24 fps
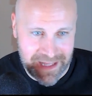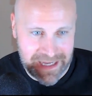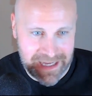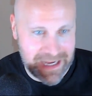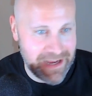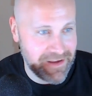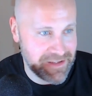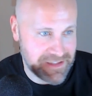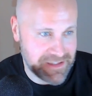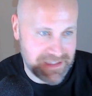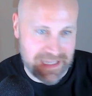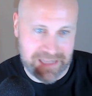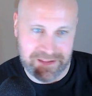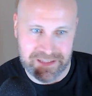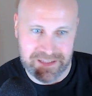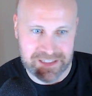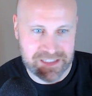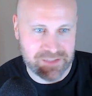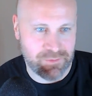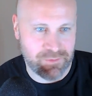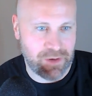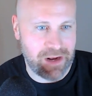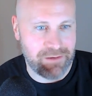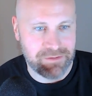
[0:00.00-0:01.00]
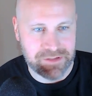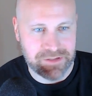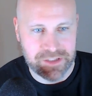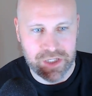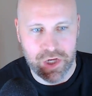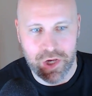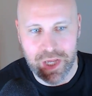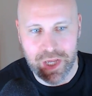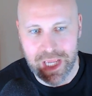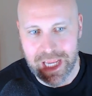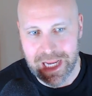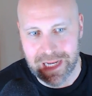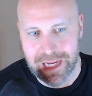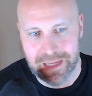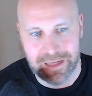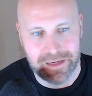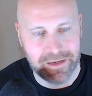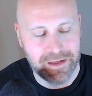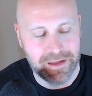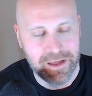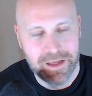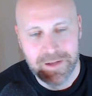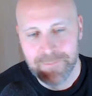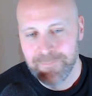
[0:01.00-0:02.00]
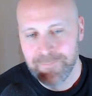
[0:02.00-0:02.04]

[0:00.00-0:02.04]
Like I was like, this is what I was doing, and